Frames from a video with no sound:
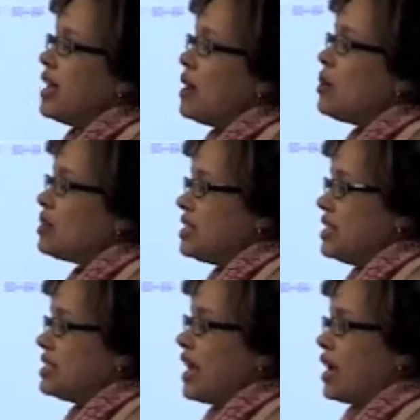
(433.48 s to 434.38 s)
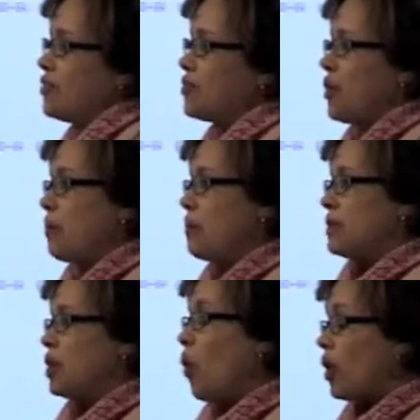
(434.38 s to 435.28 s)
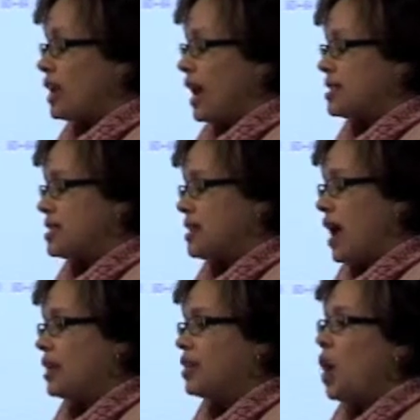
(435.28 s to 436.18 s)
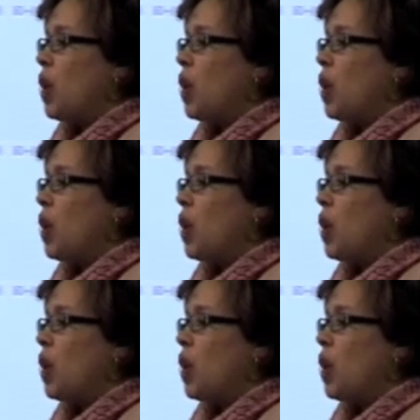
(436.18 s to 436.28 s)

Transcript: MRC side, from the organizer side,